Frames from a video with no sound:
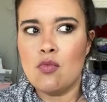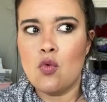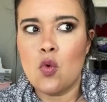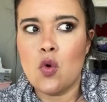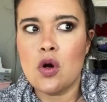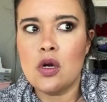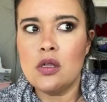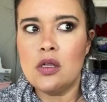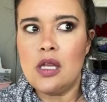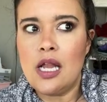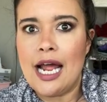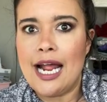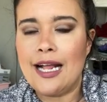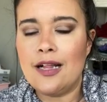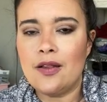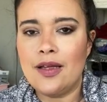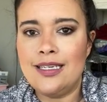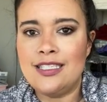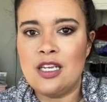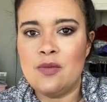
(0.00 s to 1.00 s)
more
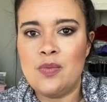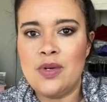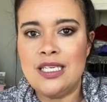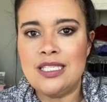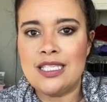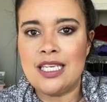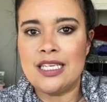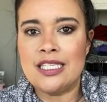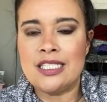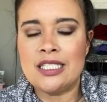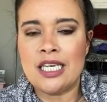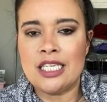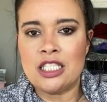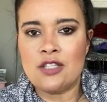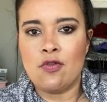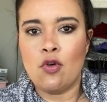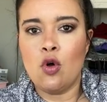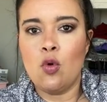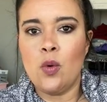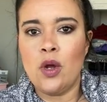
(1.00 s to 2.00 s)
likely to be
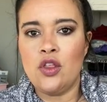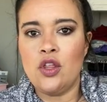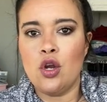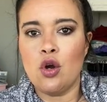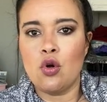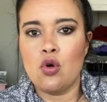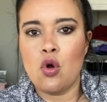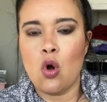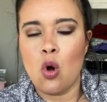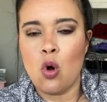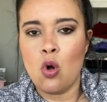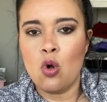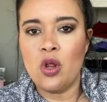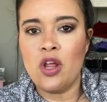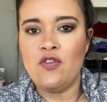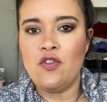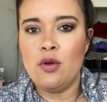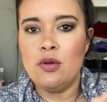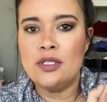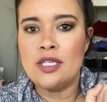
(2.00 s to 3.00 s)
successful with your goal
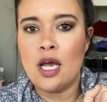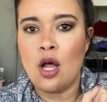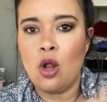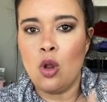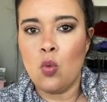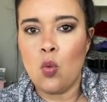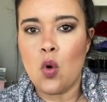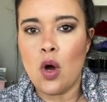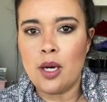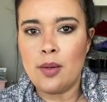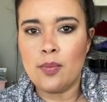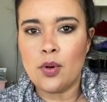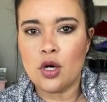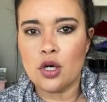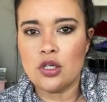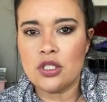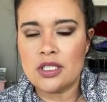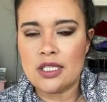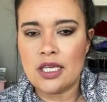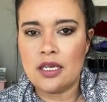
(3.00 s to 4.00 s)
if you tell one
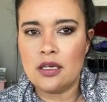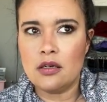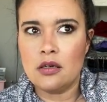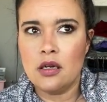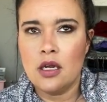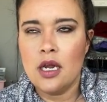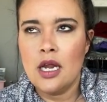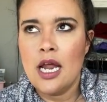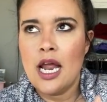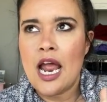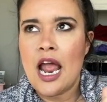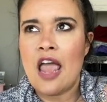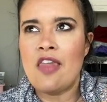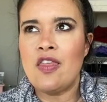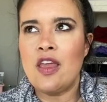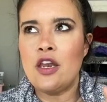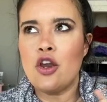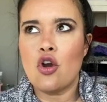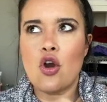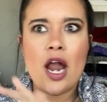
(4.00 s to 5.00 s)
person, and
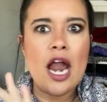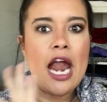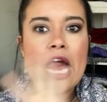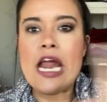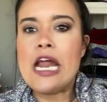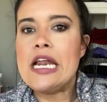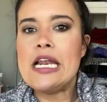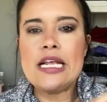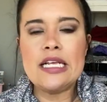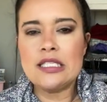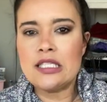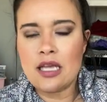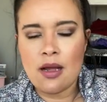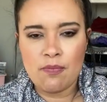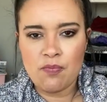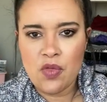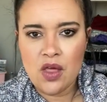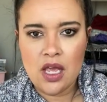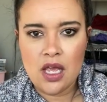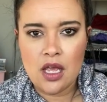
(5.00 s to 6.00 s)
then you're
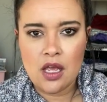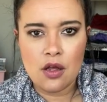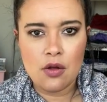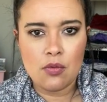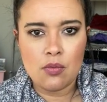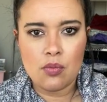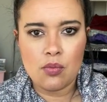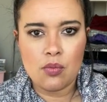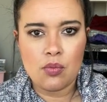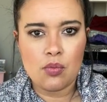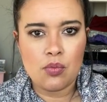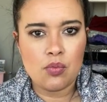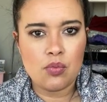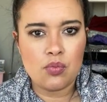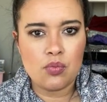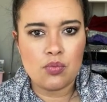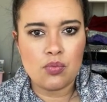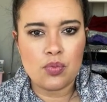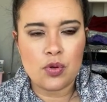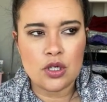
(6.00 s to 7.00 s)

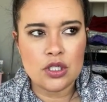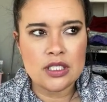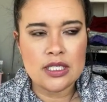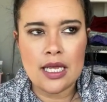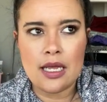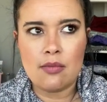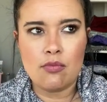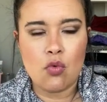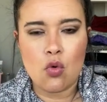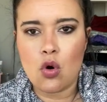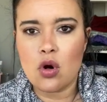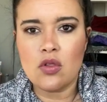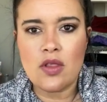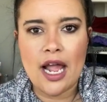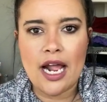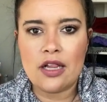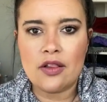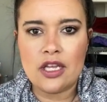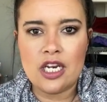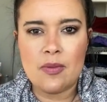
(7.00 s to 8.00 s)
80-something% more
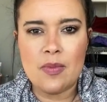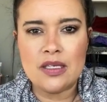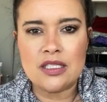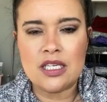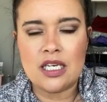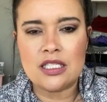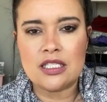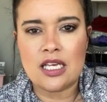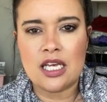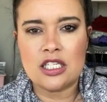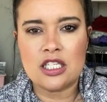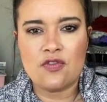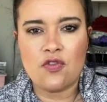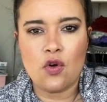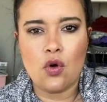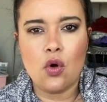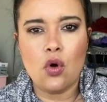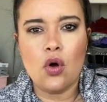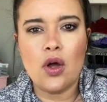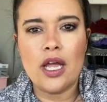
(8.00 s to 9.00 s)
likely to be
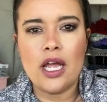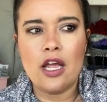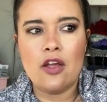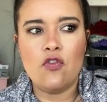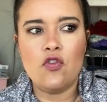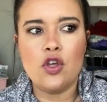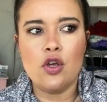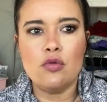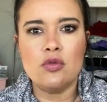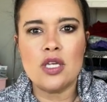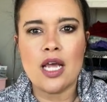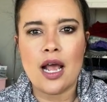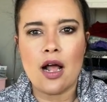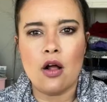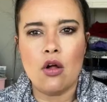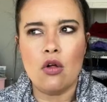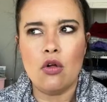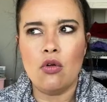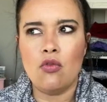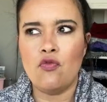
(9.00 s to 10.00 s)
successful if you
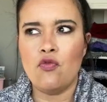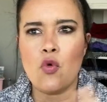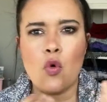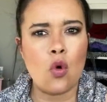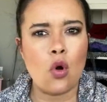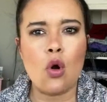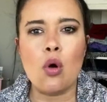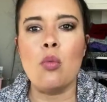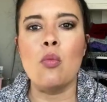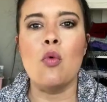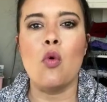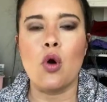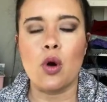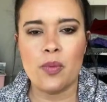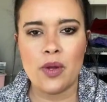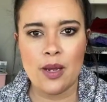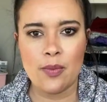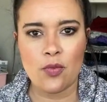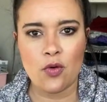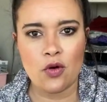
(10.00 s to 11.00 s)
tell 4 or more
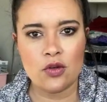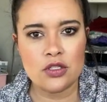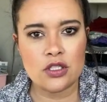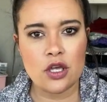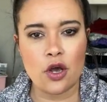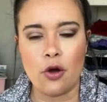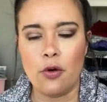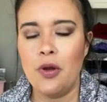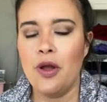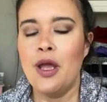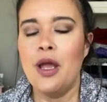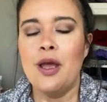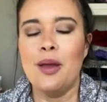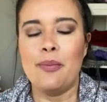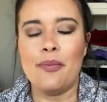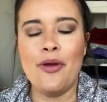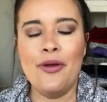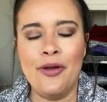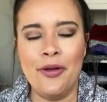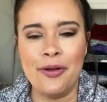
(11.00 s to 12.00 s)
people. So
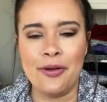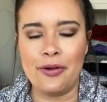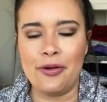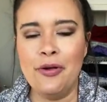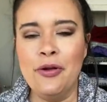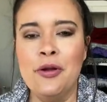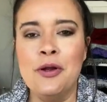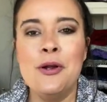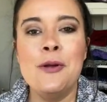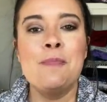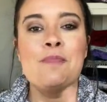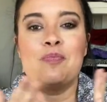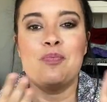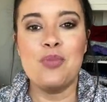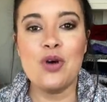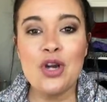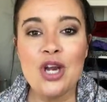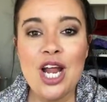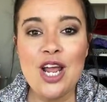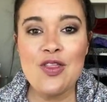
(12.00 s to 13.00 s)

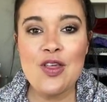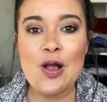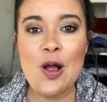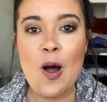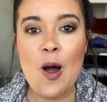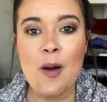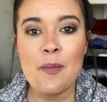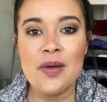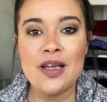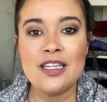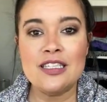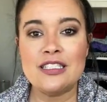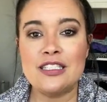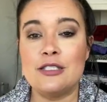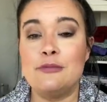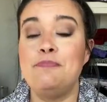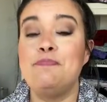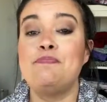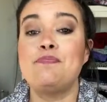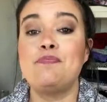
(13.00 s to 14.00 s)
put it in the comments